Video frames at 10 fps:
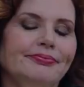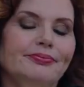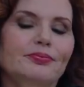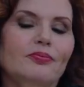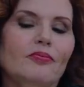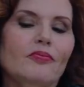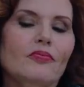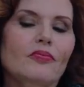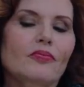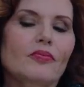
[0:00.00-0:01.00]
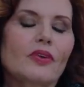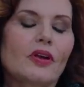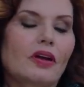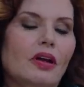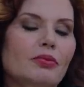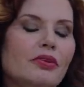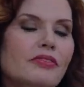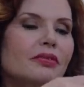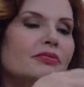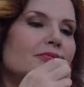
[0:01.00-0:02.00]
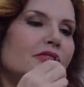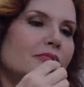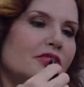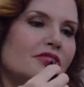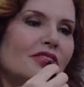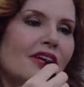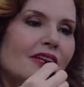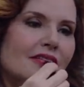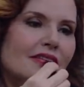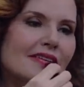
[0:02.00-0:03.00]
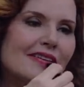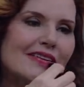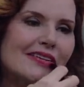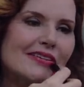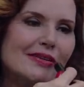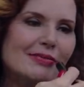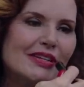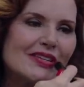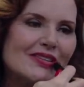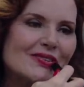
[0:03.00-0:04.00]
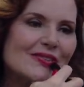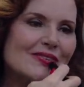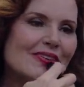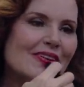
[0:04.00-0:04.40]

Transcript: I would have thought maybe you'd be shocked to see me this old,